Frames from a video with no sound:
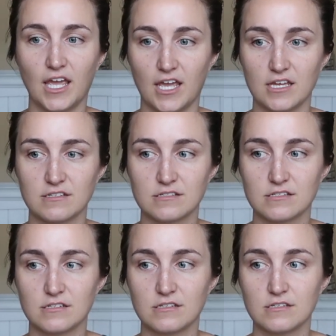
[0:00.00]
And
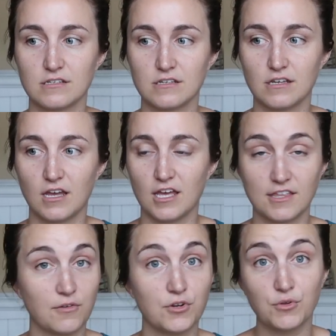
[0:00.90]
I
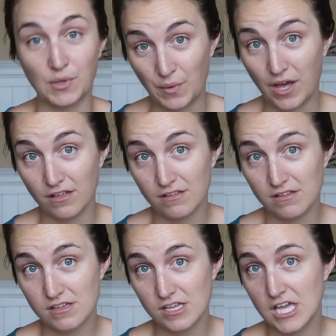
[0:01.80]
think we're doing well.
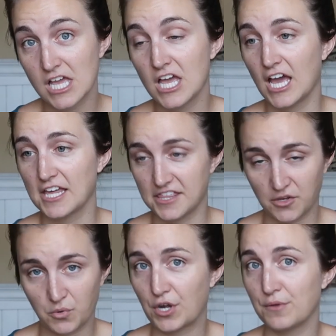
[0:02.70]
I
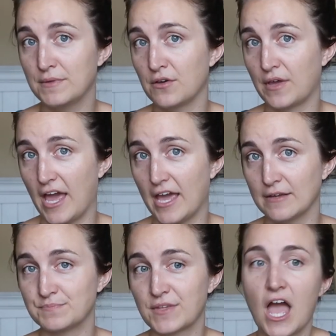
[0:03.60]
think we're gonna be
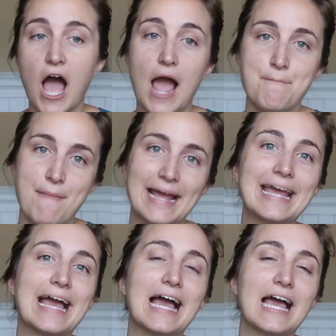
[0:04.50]
okay. I
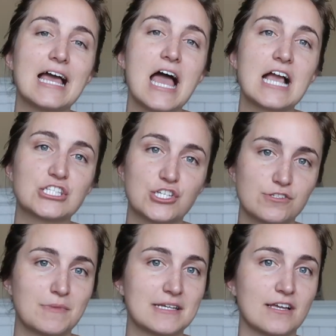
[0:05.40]
might
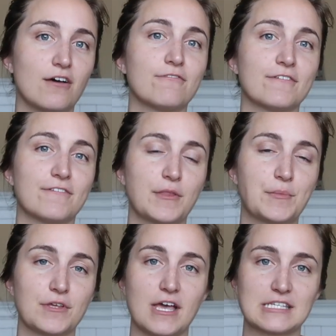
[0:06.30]
excuse myself from the
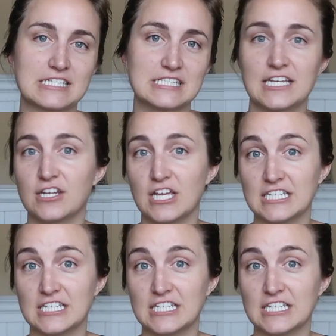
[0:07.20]
burlesque scene